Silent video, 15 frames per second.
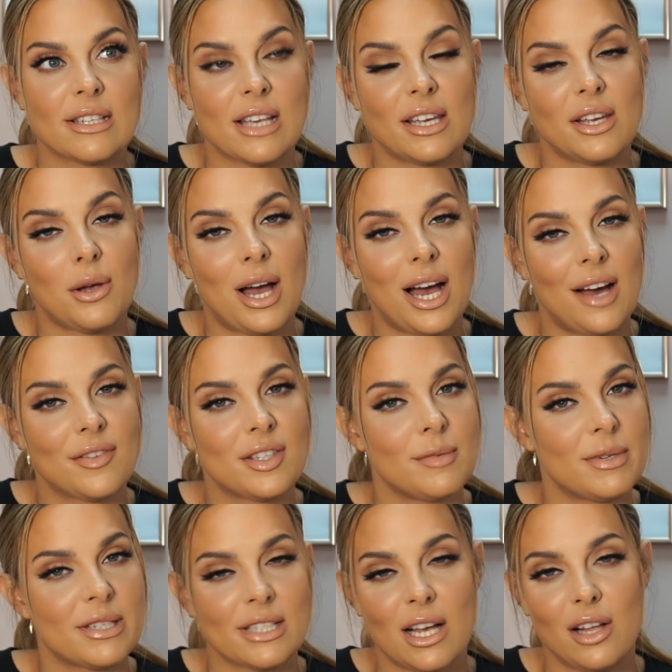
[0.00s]
is that you have to
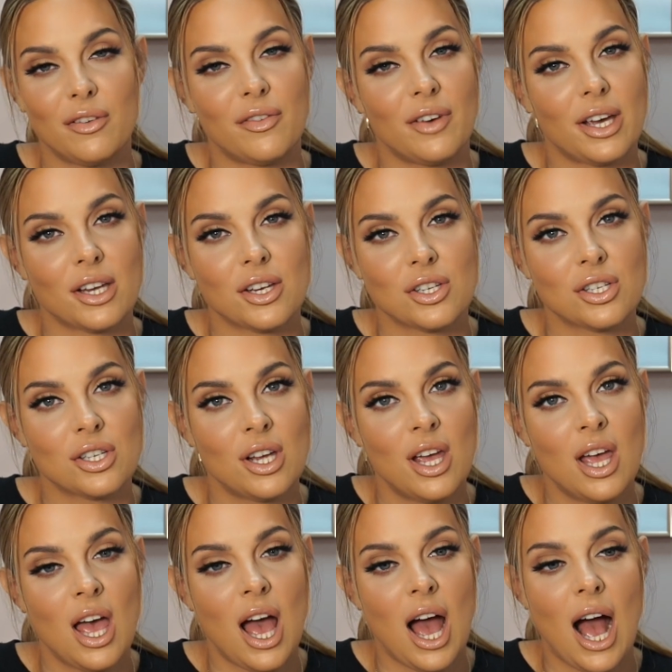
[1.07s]
be selfish.
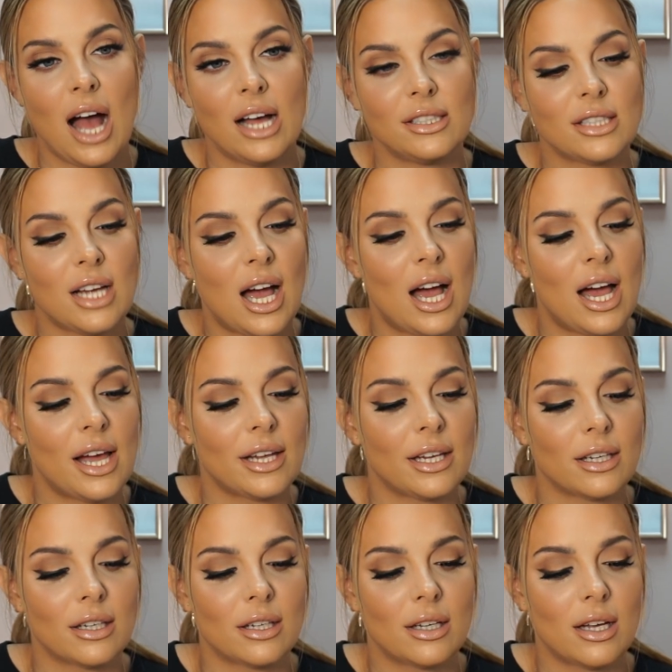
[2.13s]
And
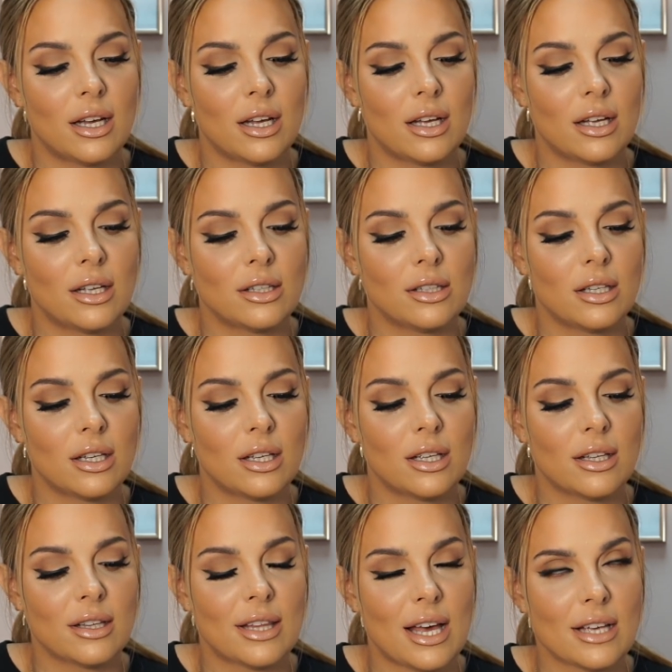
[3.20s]

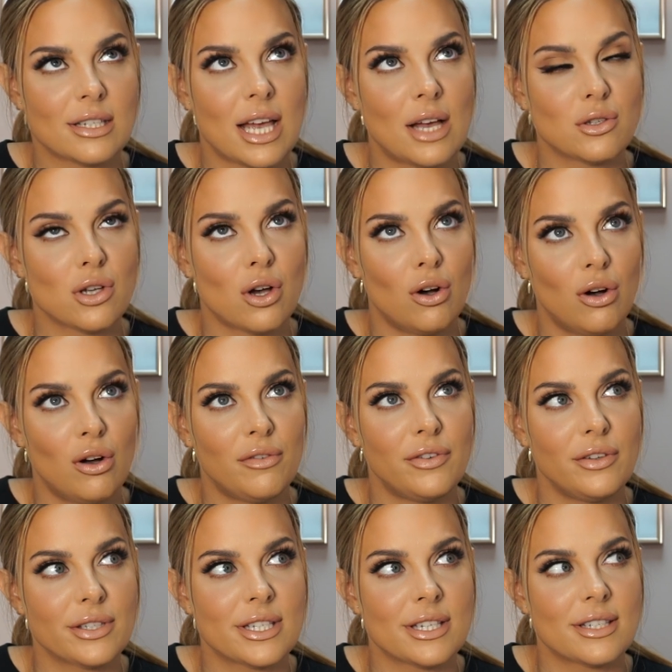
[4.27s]
that sounds
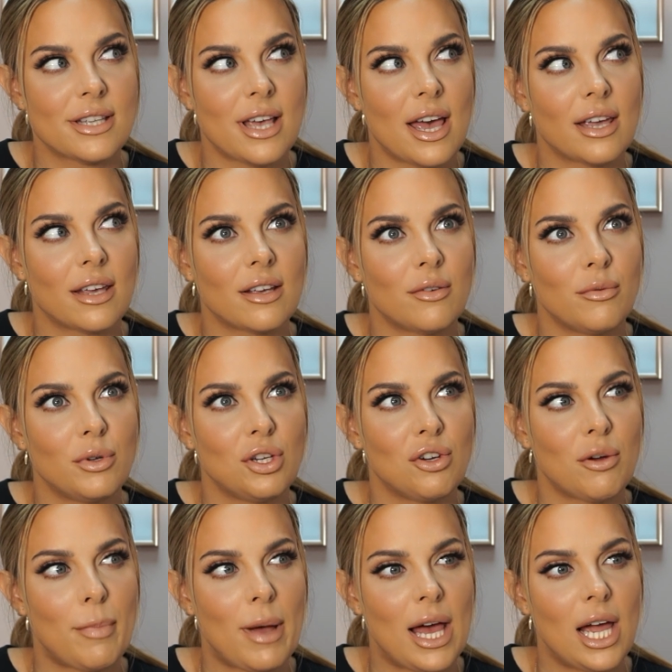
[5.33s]
awful to say when
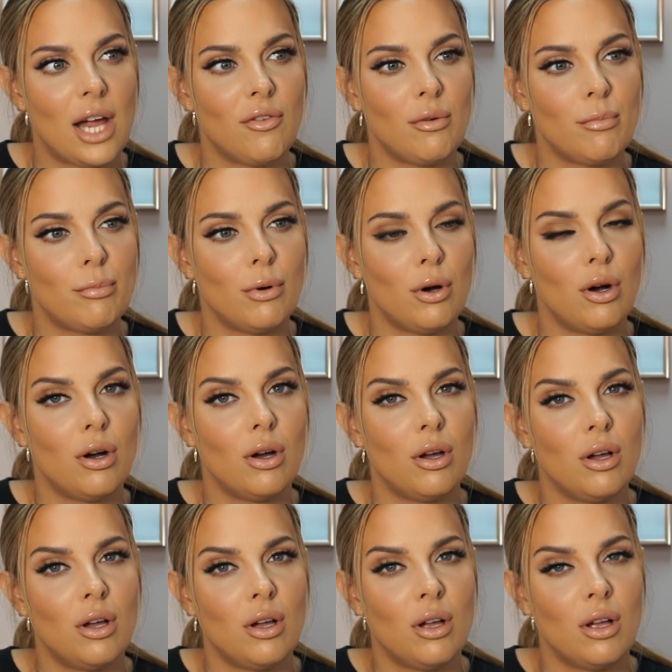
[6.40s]
you're a parent, but
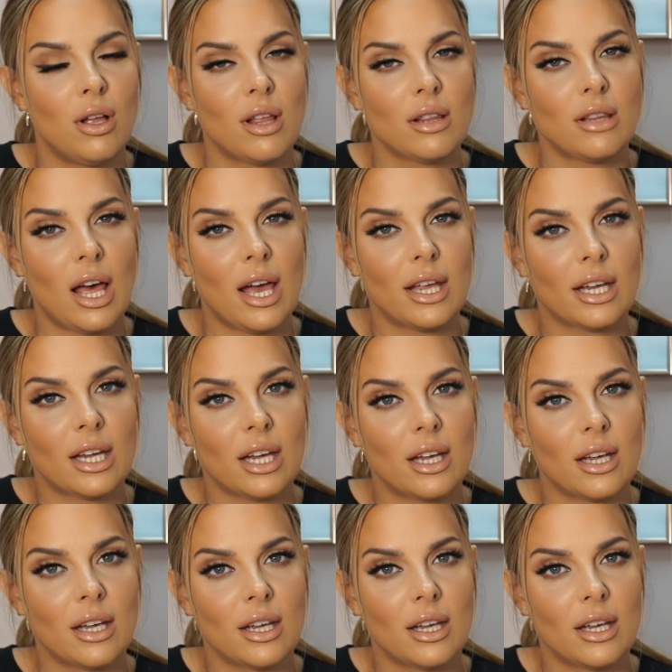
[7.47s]
like,